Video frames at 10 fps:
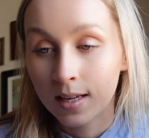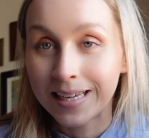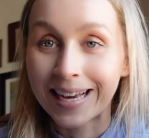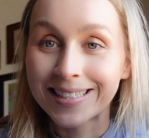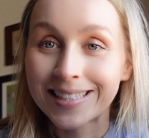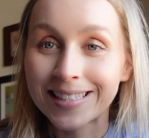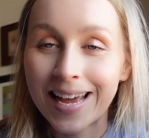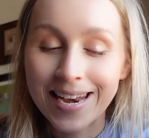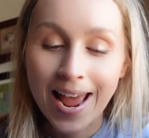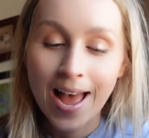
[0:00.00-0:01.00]
yes,
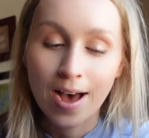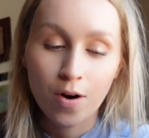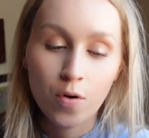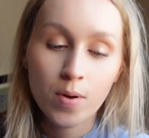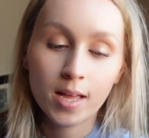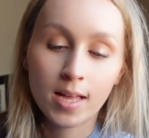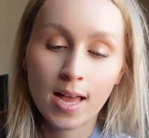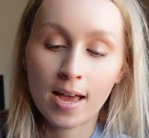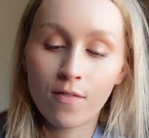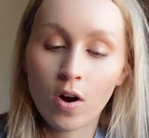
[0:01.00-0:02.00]
now
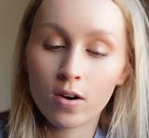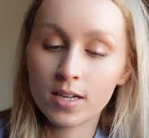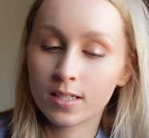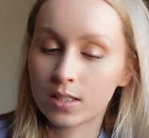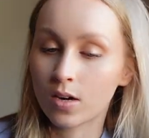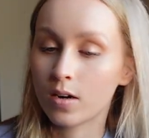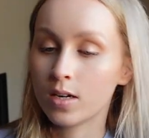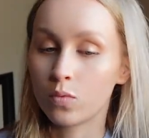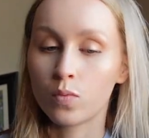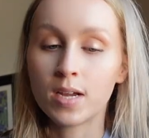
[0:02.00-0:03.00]
I have already
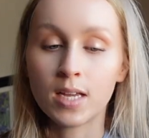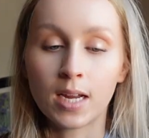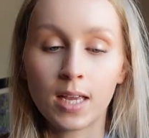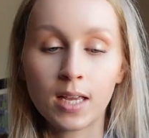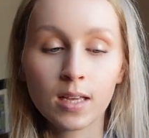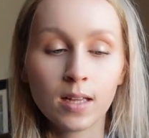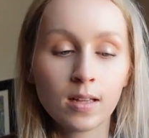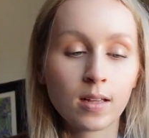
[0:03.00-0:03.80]
started reading